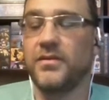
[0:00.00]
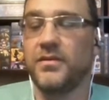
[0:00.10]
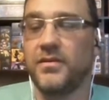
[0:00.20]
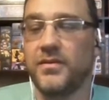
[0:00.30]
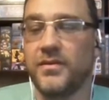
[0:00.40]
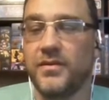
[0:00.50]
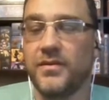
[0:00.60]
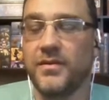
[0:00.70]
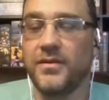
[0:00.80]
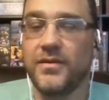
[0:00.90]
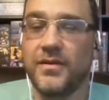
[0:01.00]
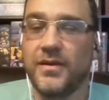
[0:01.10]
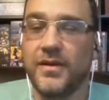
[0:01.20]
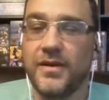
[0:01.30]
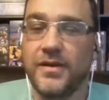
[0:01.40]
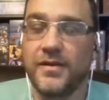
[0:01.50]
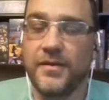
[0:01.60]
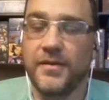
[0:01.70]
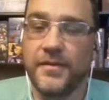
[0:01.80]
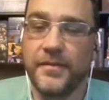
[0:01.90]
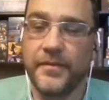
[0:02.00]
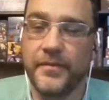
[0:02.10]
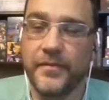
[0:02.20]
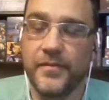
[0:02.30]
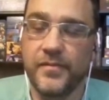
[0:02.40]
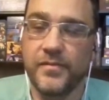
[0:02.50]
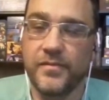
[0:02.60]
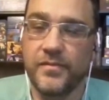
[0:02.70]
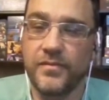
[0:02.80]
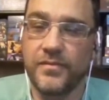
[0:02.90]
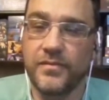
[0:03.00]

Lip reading: This person isn't speaking.